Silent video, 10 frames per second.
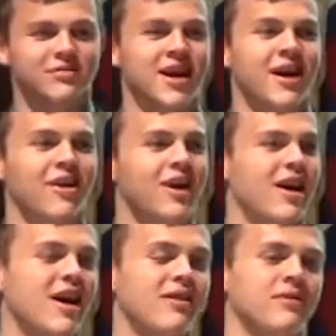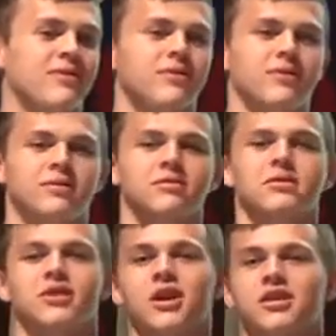Now, I've
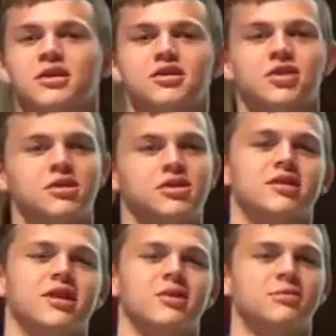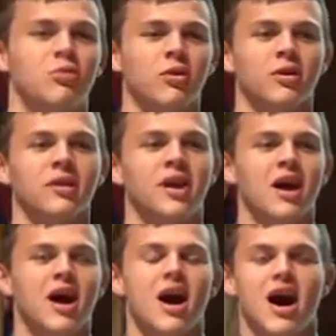gone to this church since I was born.
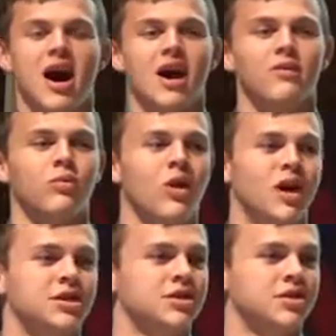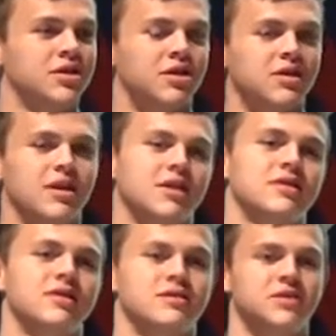I've watched
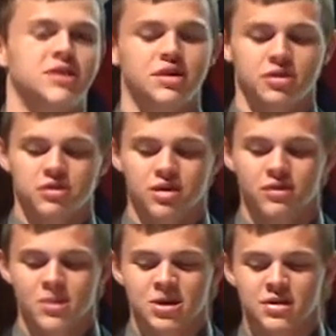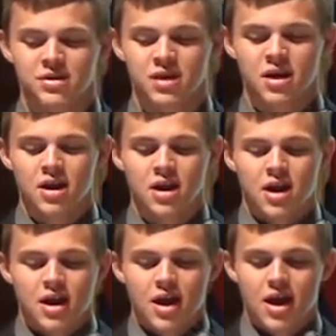dozens of senior sermons,
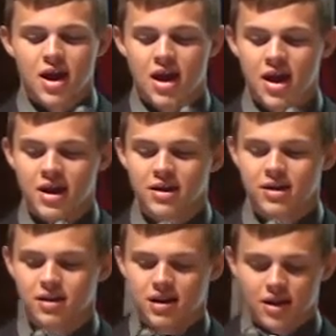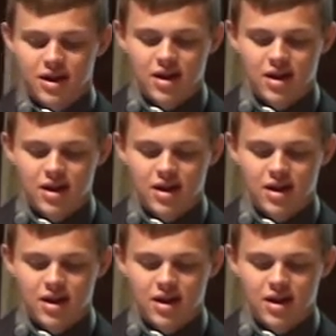and